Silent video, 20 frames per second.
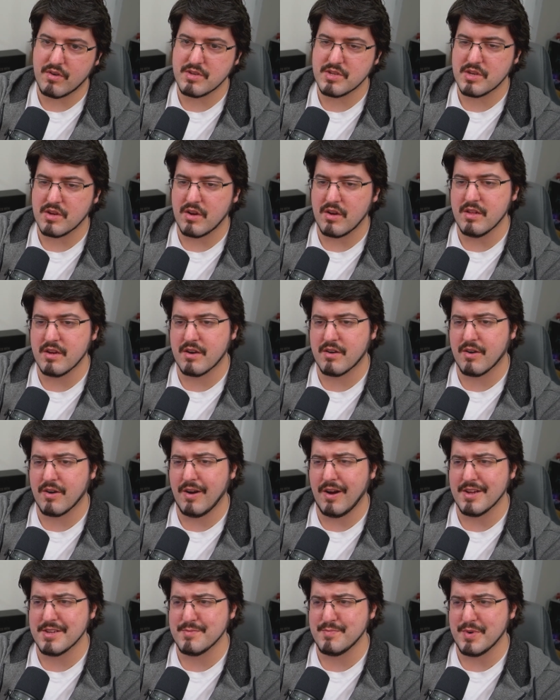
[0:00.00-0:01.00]
skull and
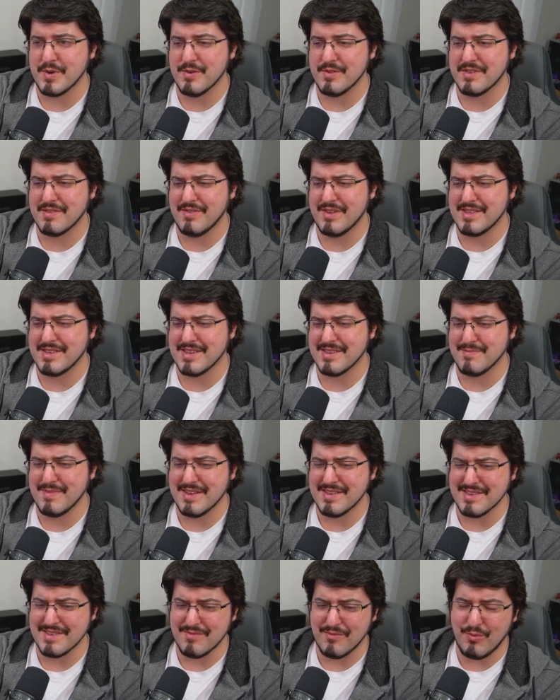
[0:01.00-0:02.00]
crossbones when it says
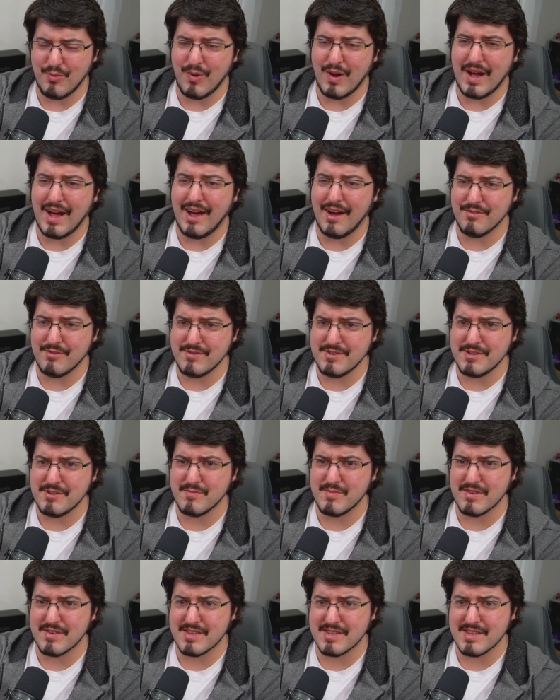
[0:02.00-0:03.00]
medicine. Wow, those
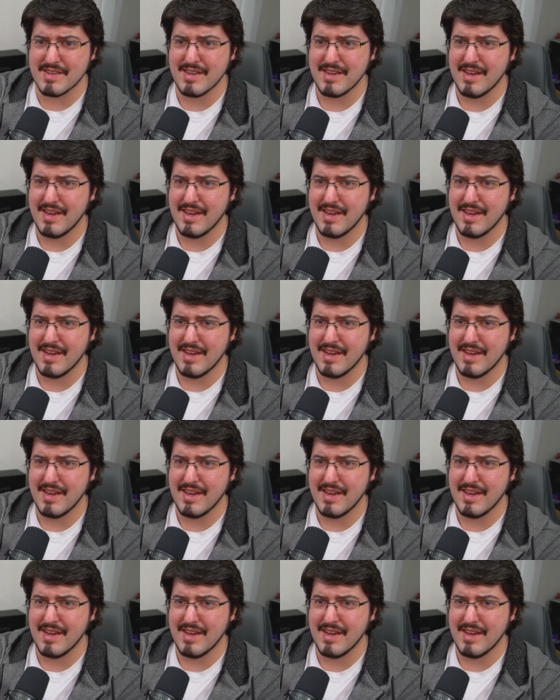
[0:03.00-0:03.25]
yearbooks.